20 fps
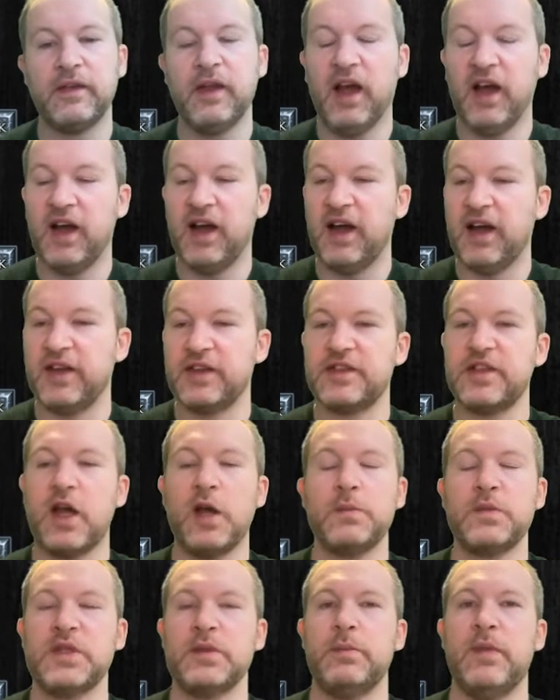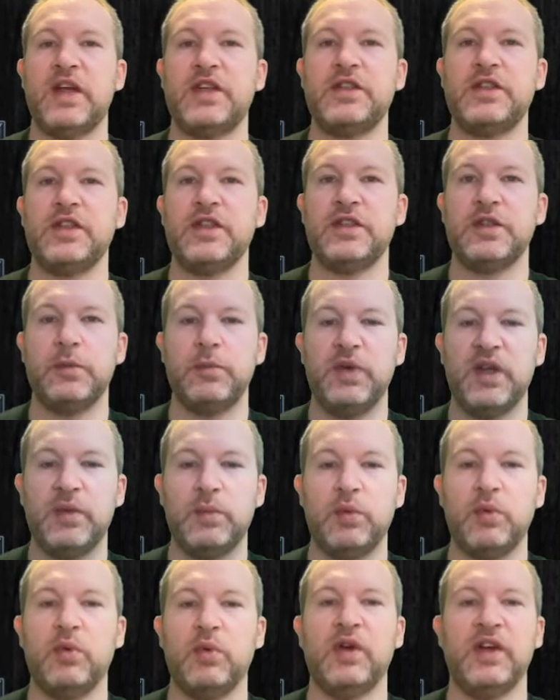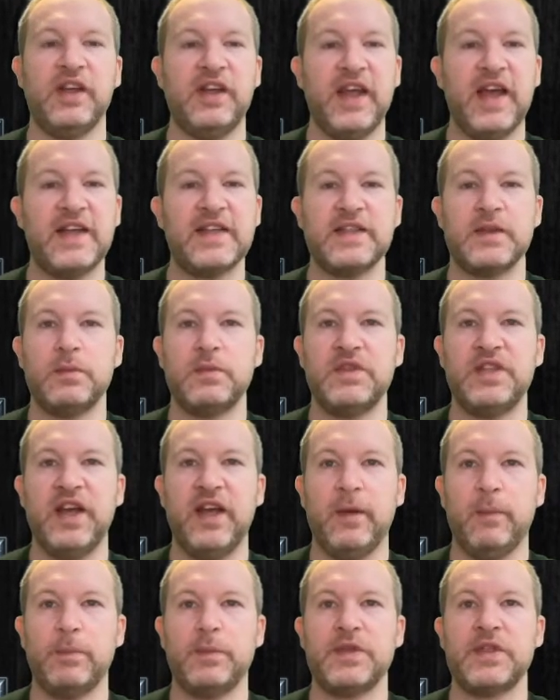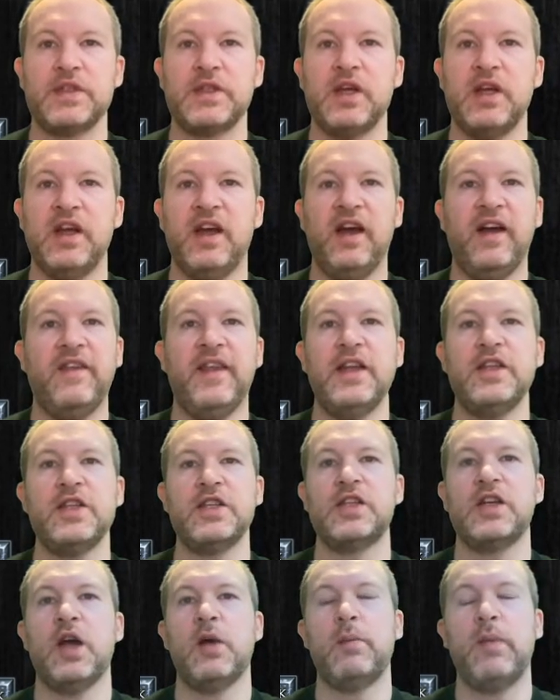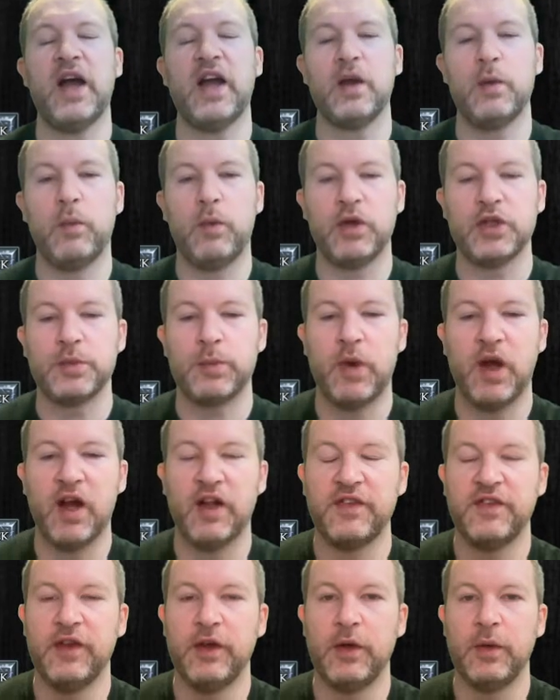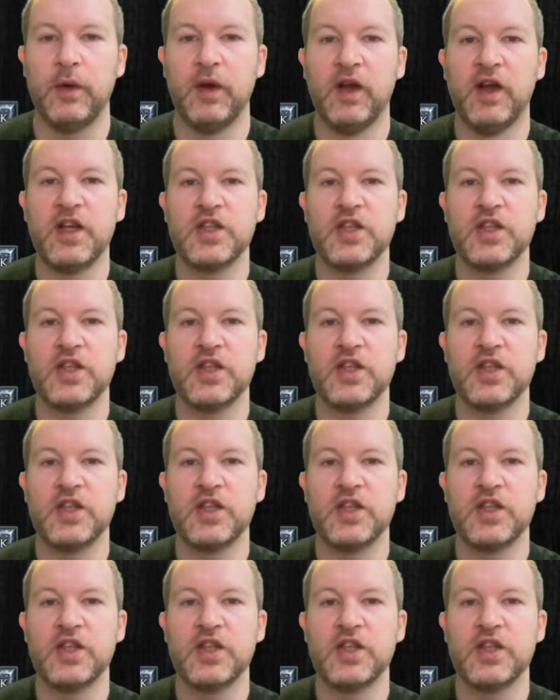type some messages to people, get some tips, and then just come back and watch part 2.